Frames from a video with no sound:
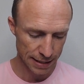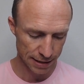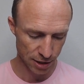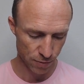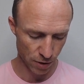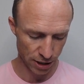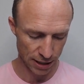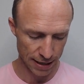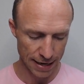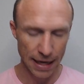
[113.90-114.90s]
this one
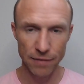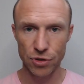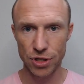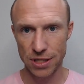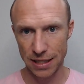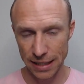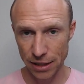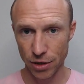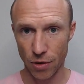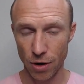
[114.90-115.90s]
here, and I've just
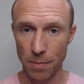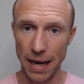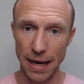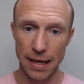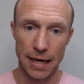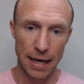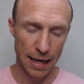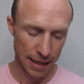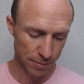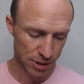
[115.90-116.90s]
deleted all my
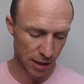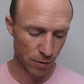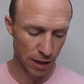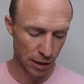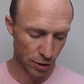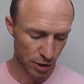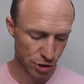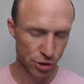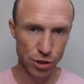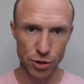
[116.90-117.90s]
alarms now, or alerts,
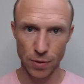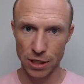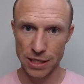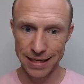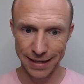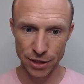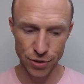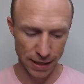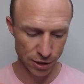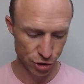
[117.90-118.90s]
just so it's clear, so
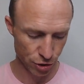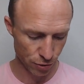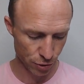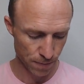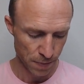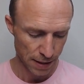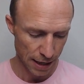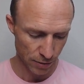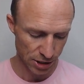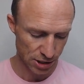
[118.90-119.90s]
I can show you
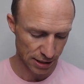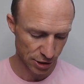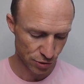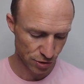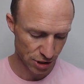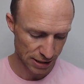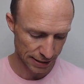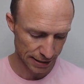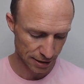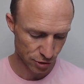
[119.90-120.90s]
how easy it is. You just
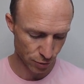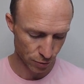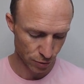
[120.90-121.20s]
click to